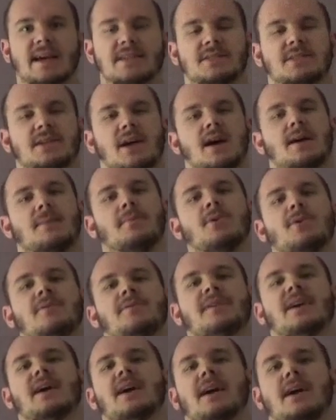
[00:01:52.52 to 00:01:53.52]
January
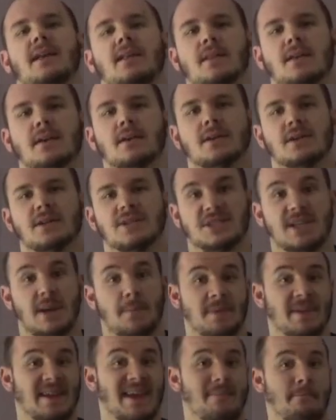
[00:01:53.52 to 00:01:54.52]
after you moved in?
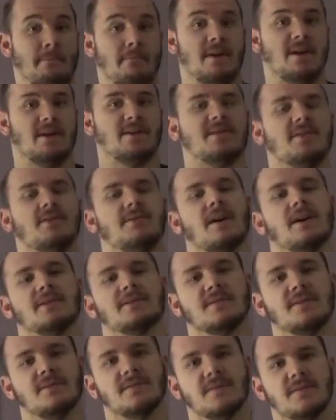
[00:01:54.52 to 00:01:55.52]
September
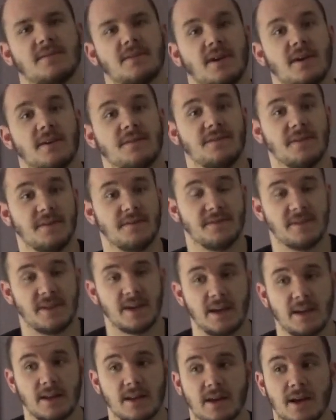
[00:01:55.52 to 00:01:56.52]

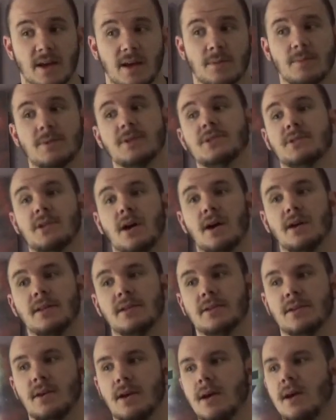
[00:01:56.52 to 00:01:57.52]
2015. We
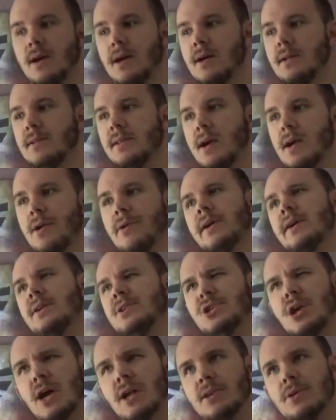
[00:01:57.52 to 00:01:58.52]
started
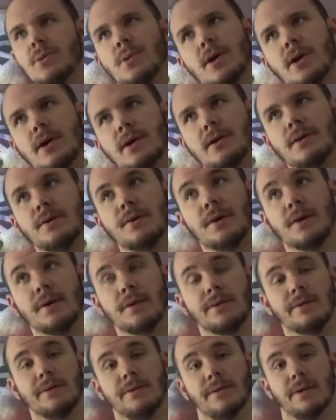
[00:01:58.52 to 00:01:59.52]
decorating January
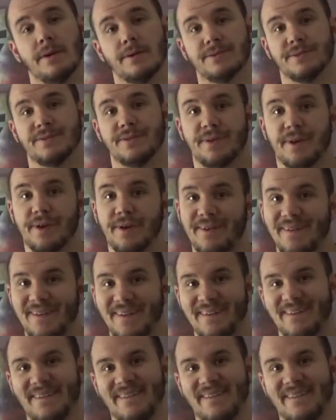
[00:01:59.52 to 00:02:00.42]
2016.